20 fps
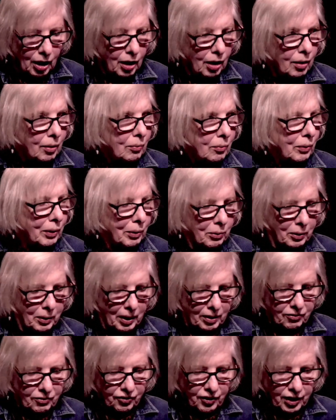We were at
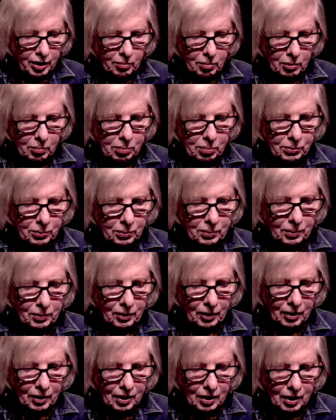Faber Pool,
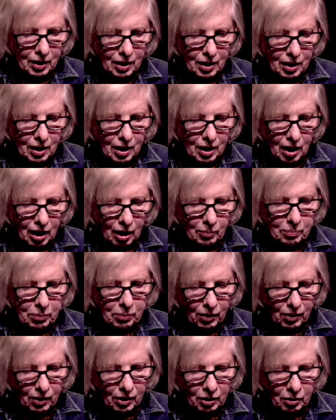a
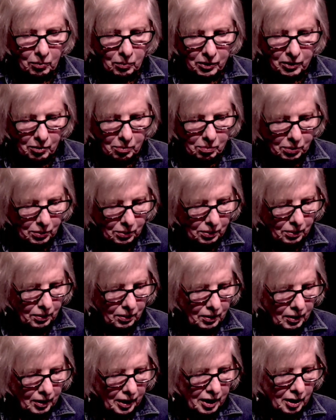park with a pool
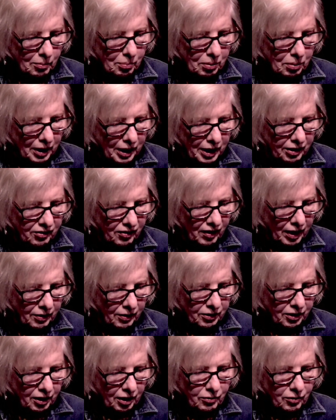and a playground
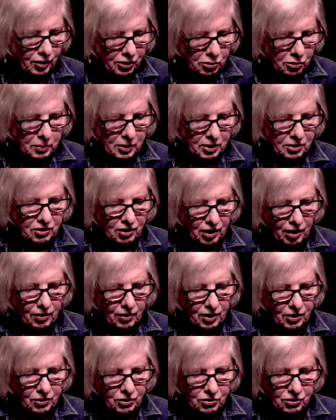on Richmond
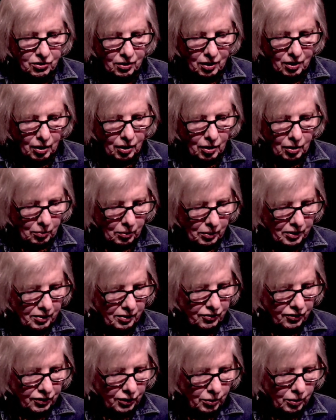Terrace with a
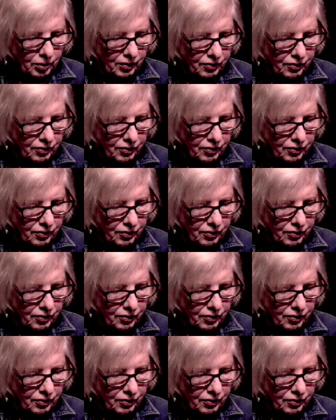view of the